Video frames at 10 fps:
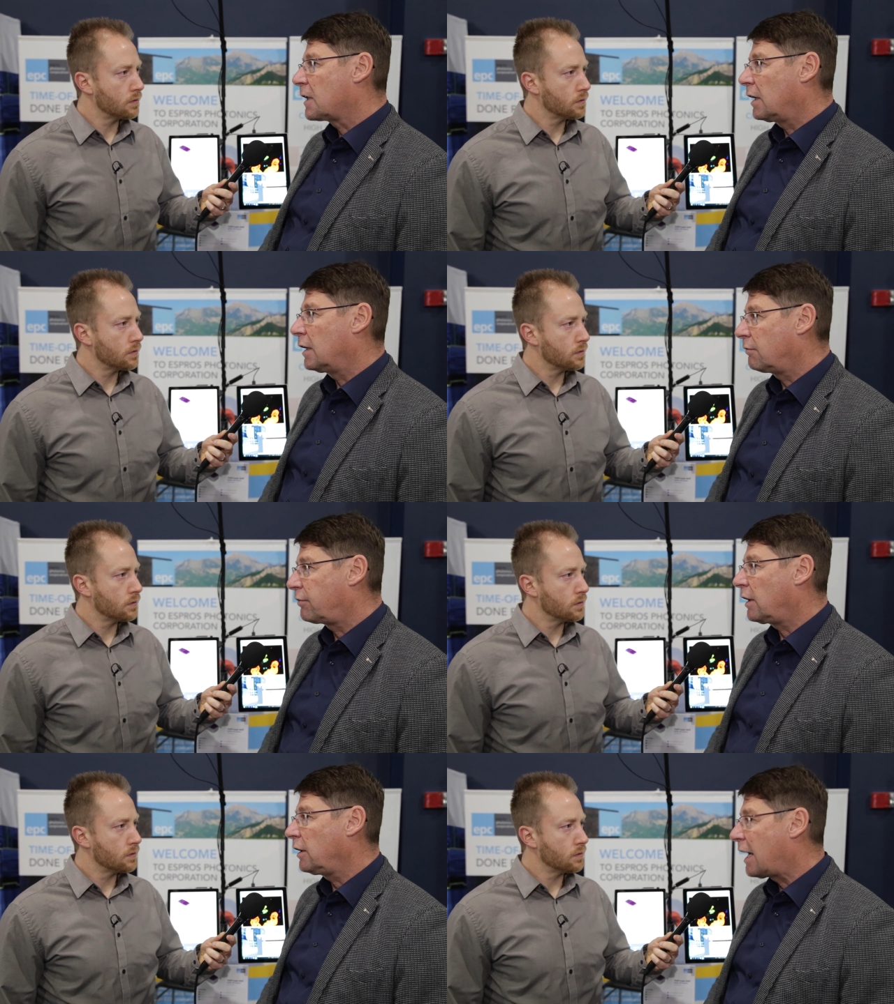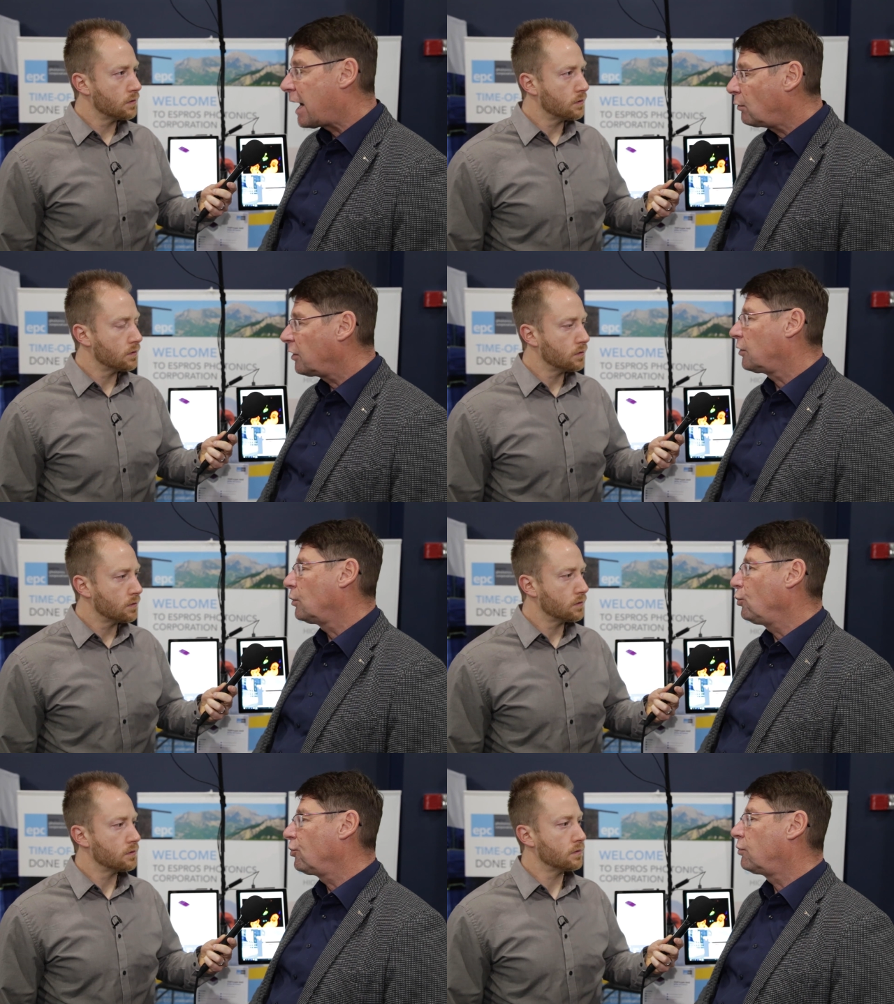Speaker 1: uh, fairly high
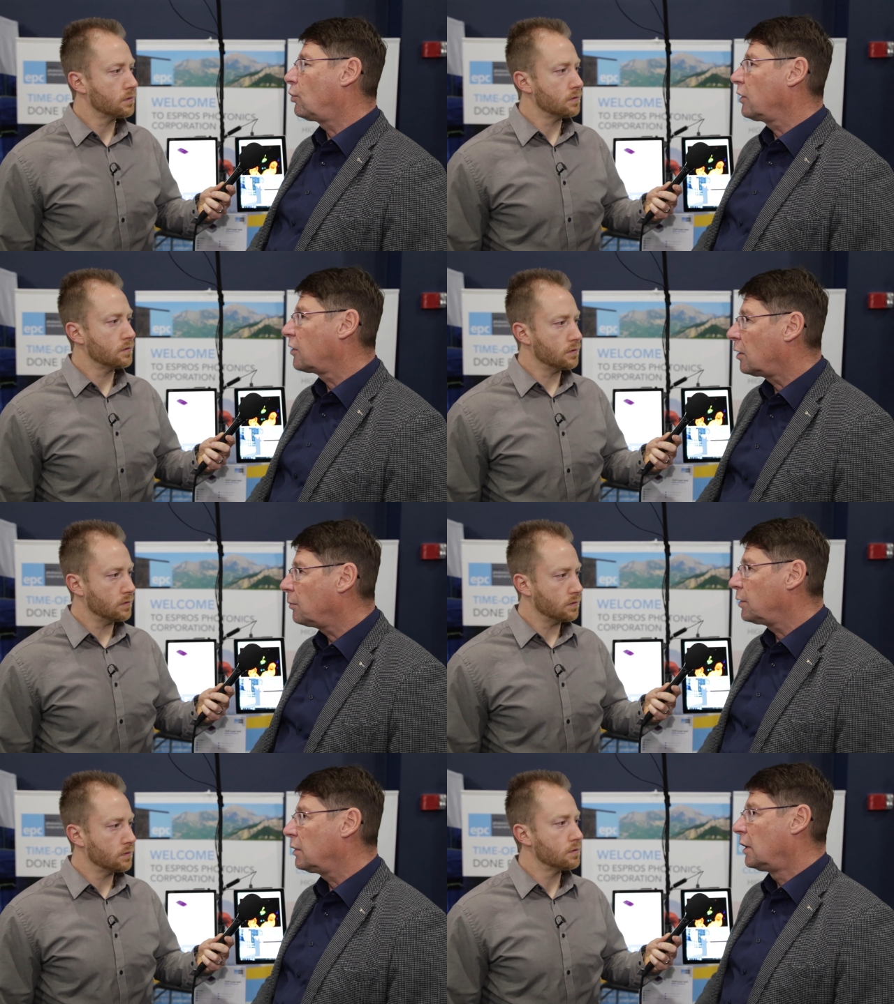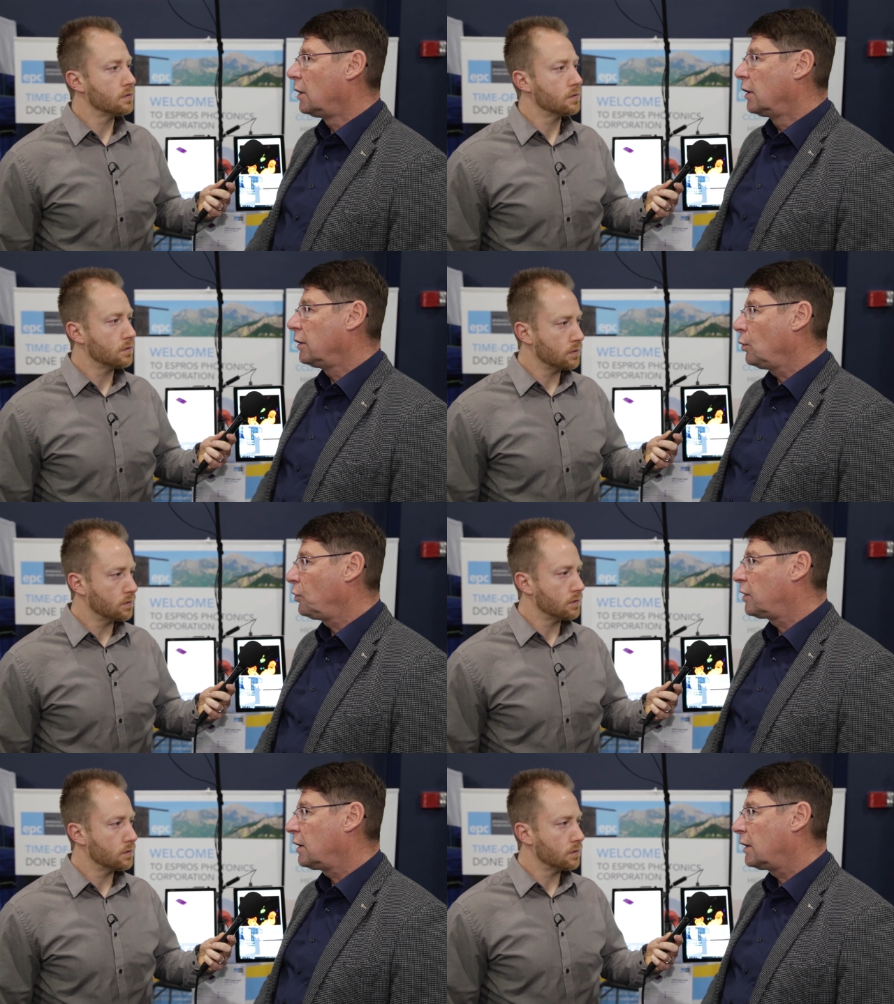resolution, for example,
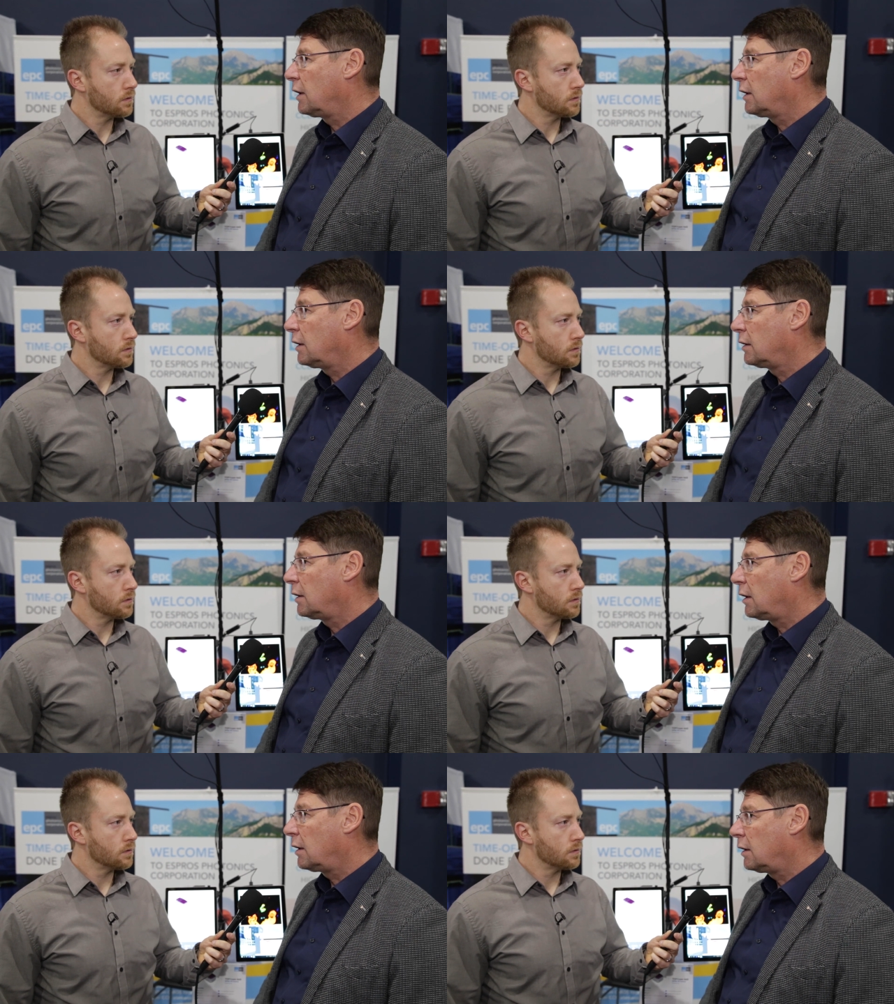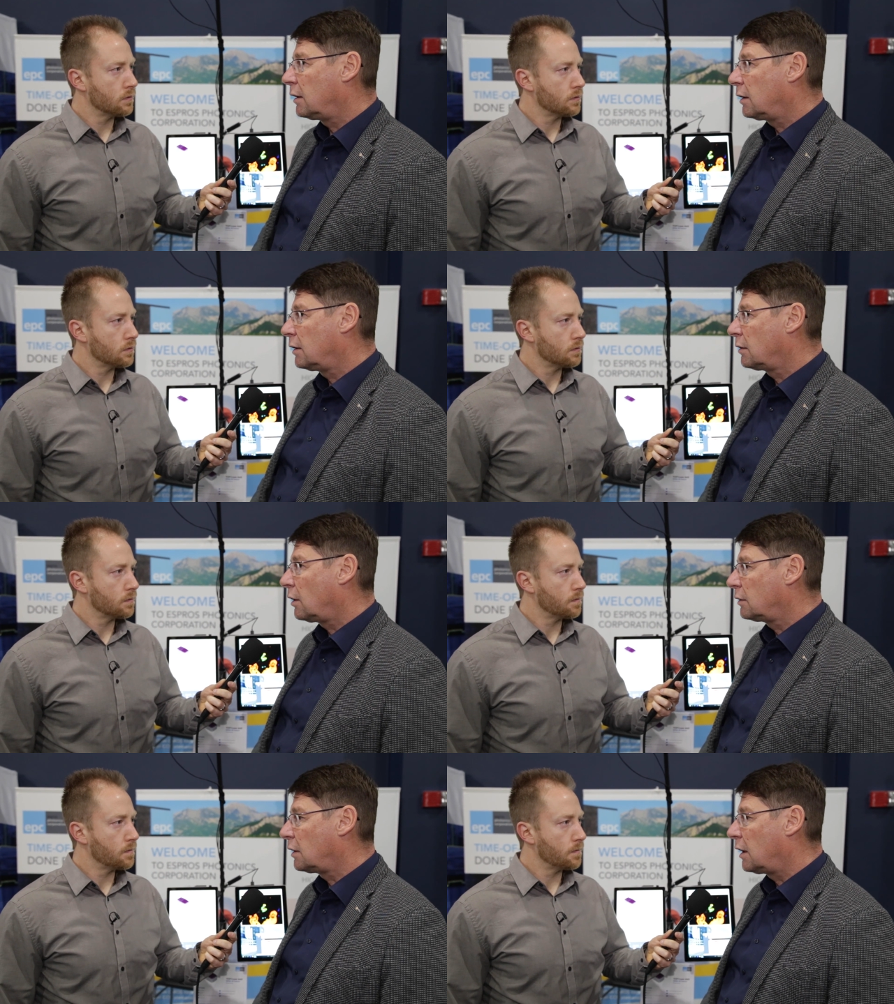used in uh,
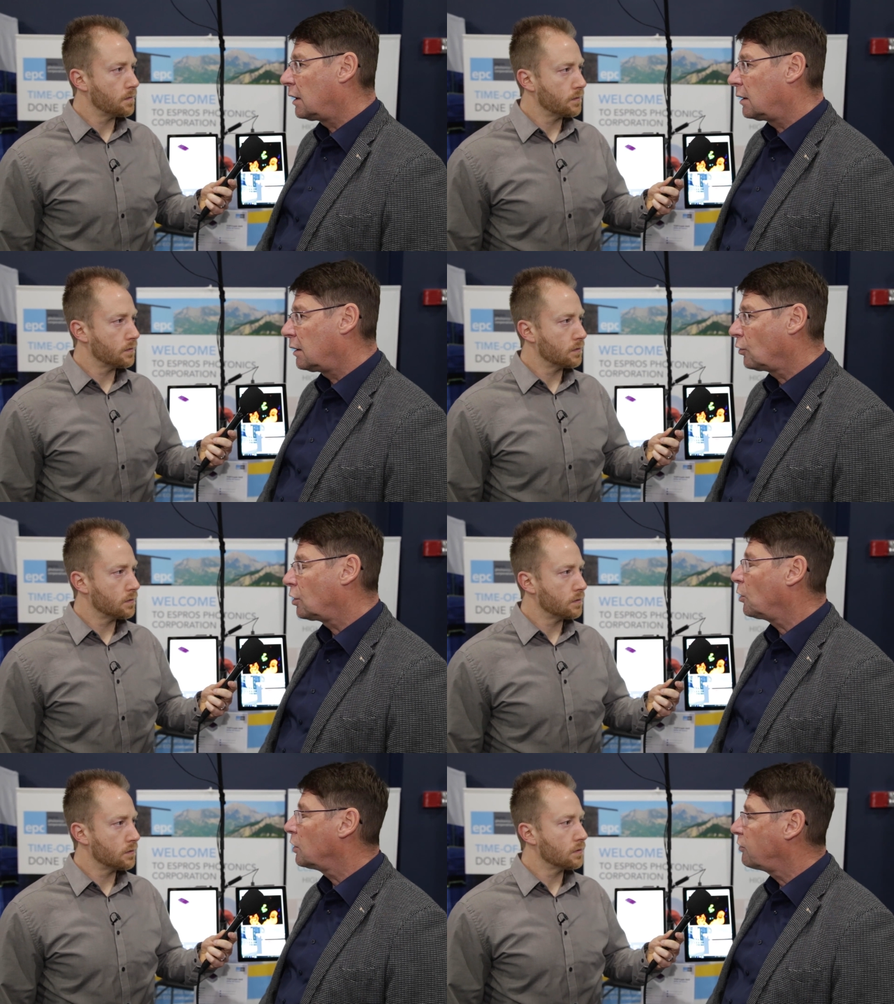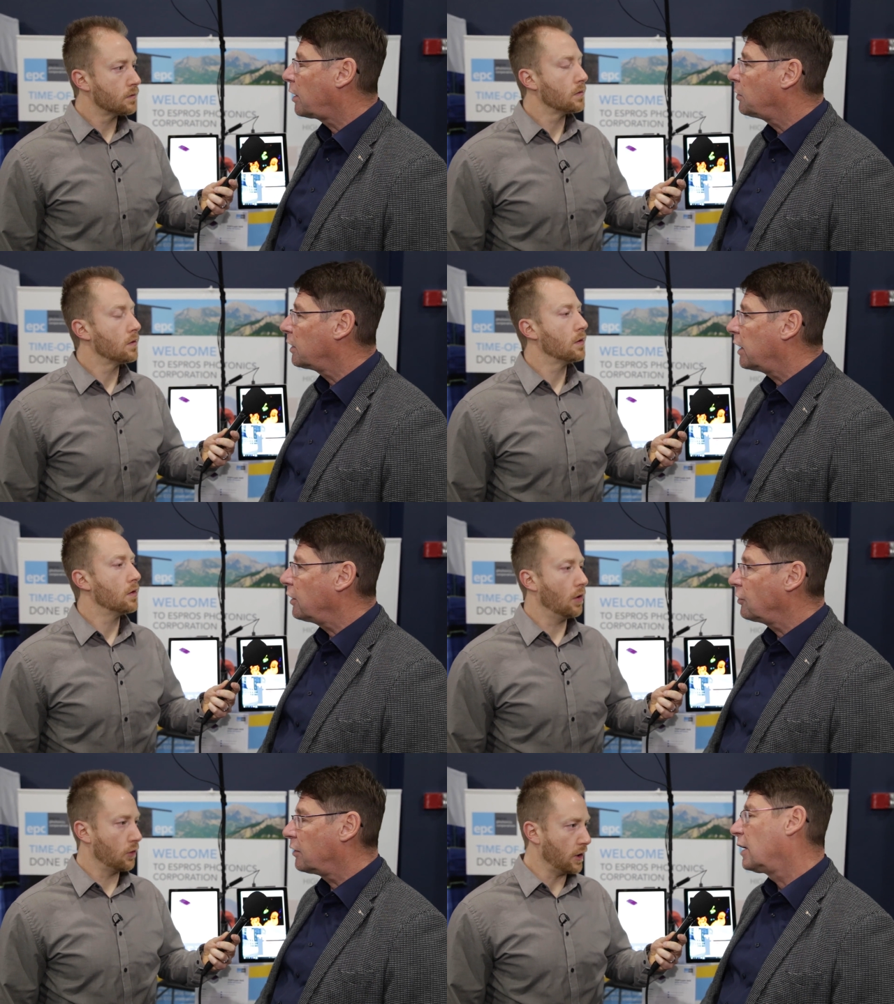uh, uh, automotive
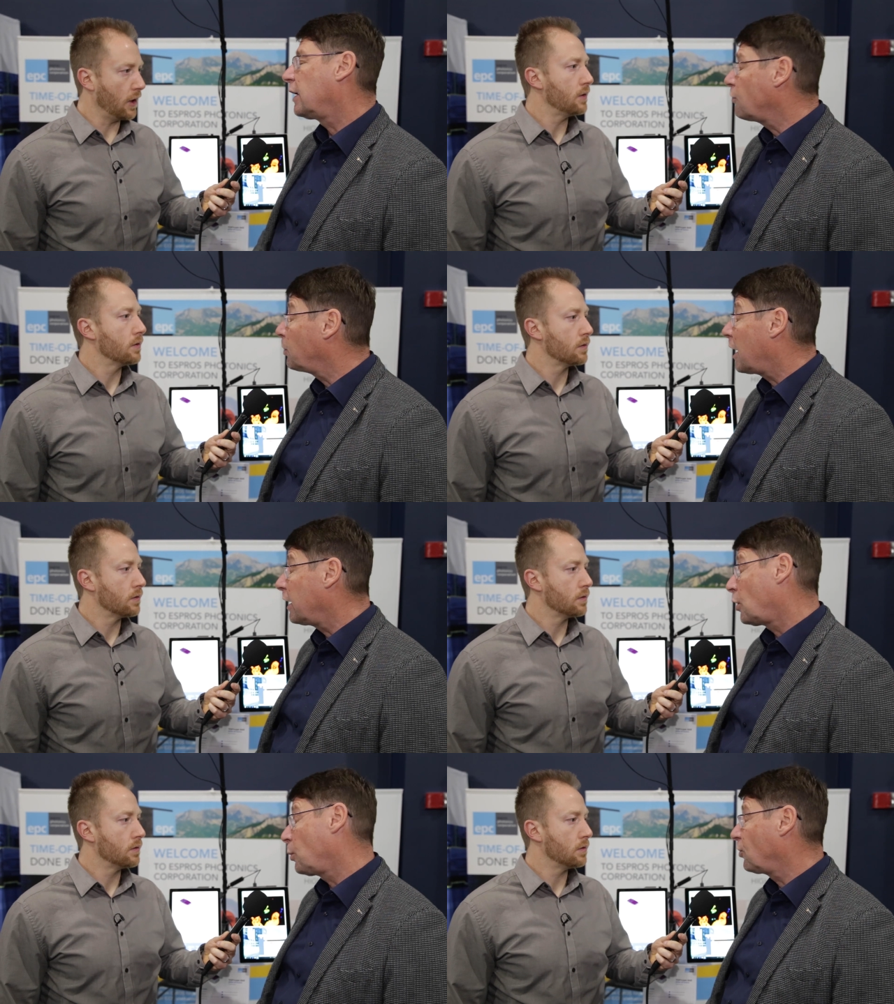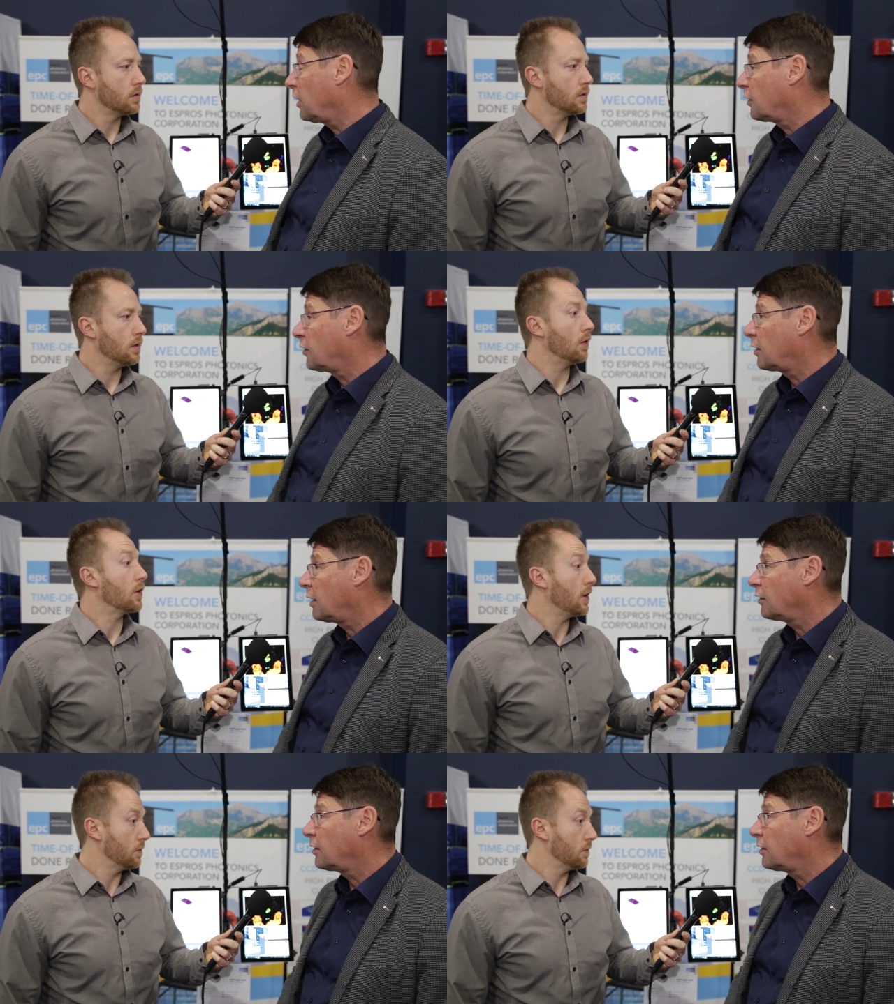applications. Left-behind objects uh,